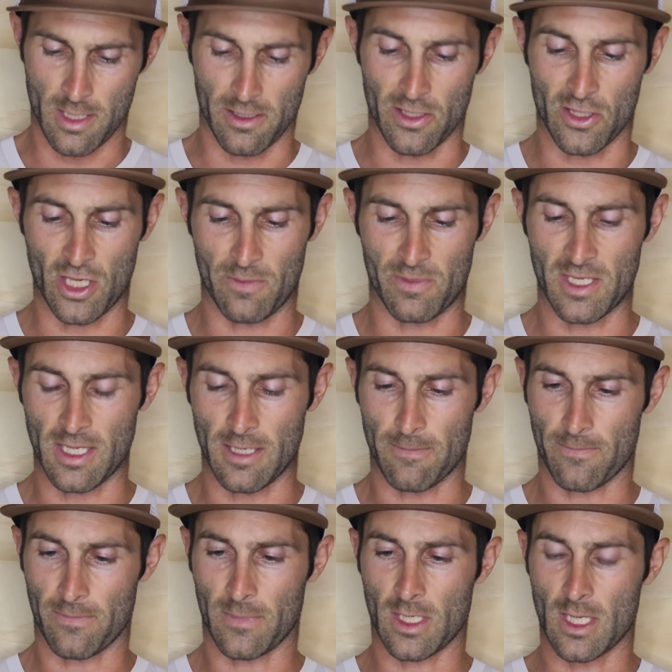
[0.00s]
the gypsy.
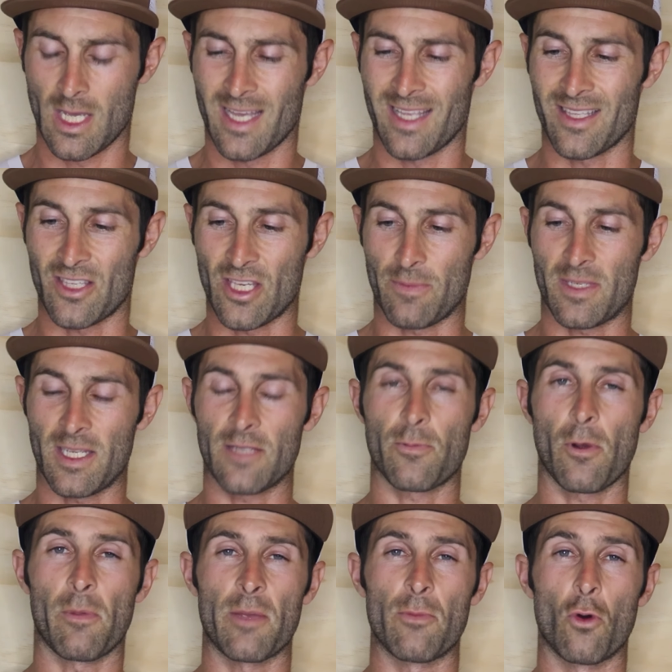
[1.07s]
Gypsy is
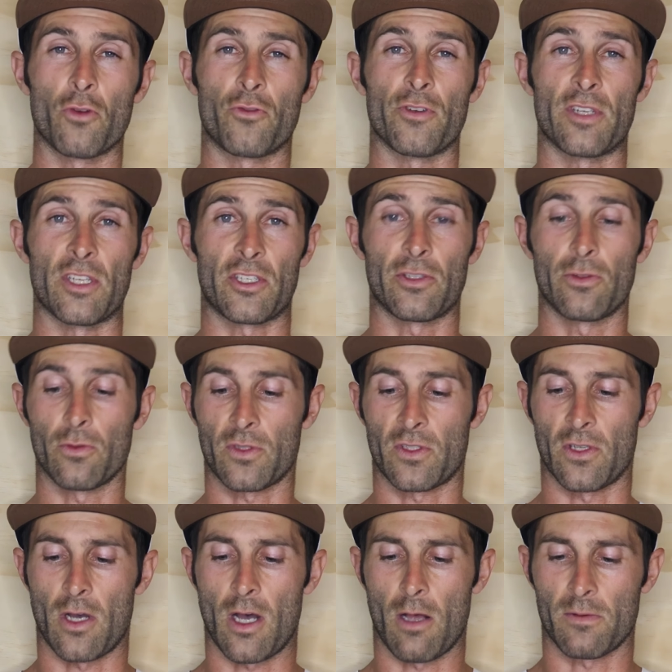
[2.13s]
probably a more traditional
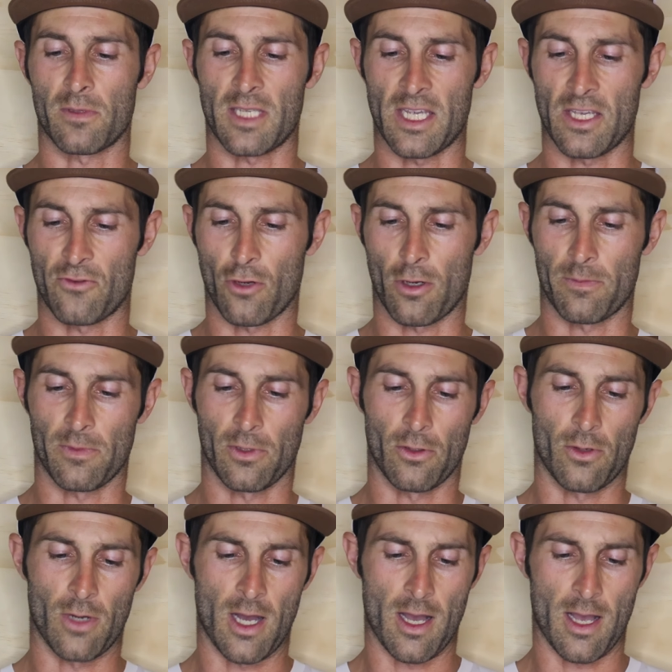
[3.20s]
style teardrop
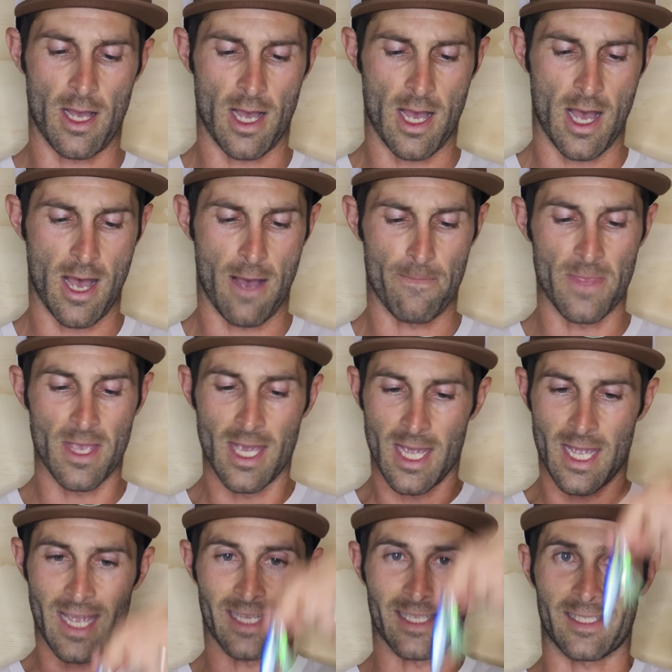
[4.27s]
lure.
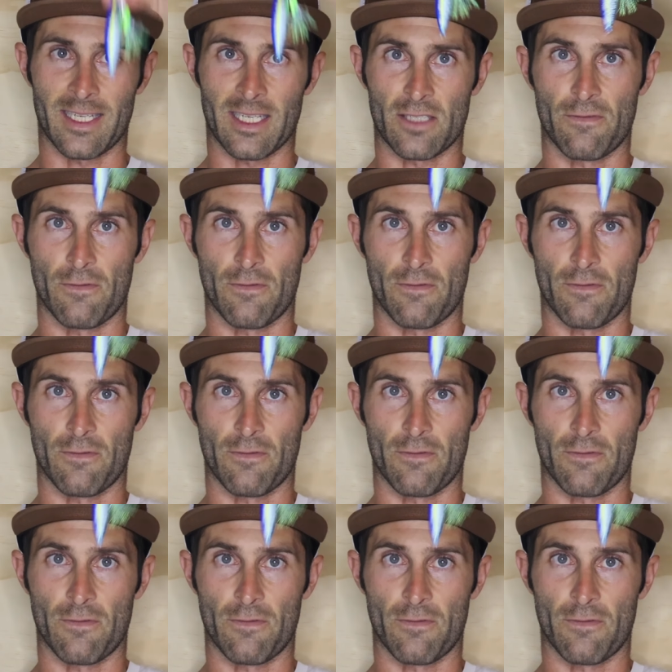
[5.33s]
It sinks